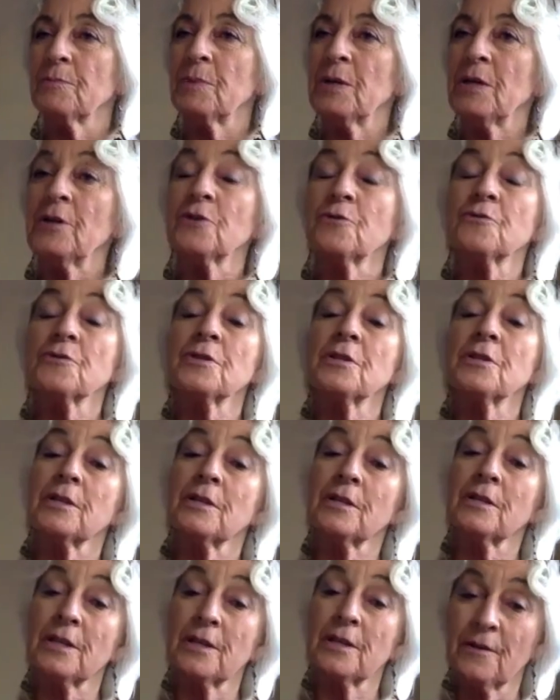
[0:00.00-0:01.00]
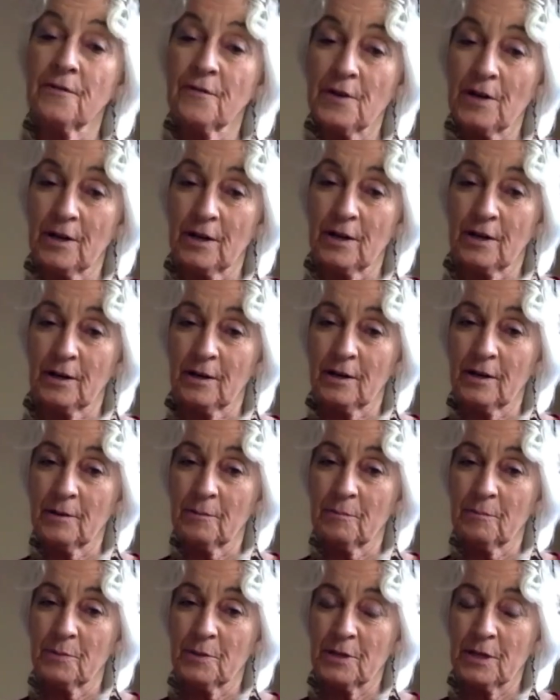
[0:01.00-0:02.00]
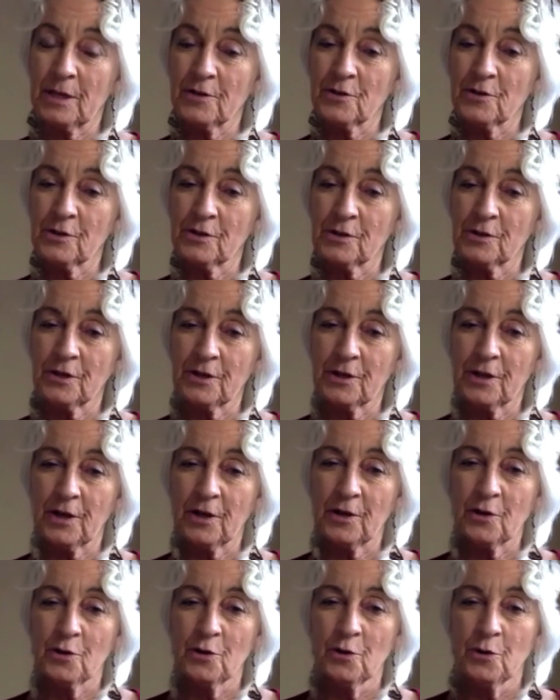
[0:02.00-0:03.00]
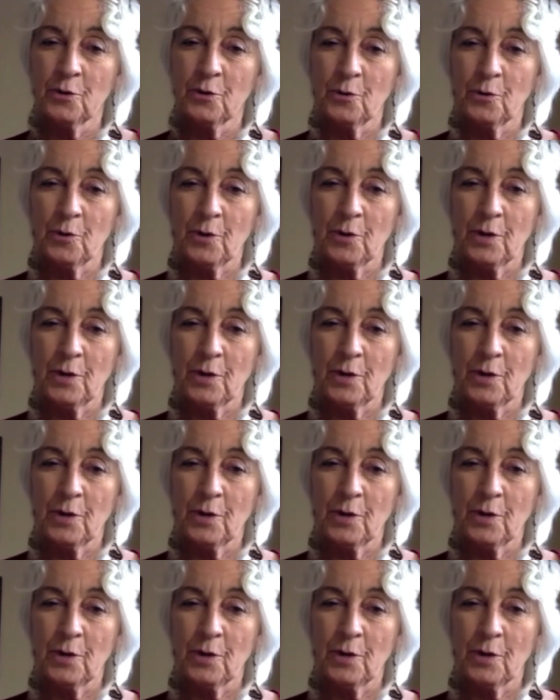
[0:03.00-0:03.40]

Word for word: be interested in innovating a potentially a new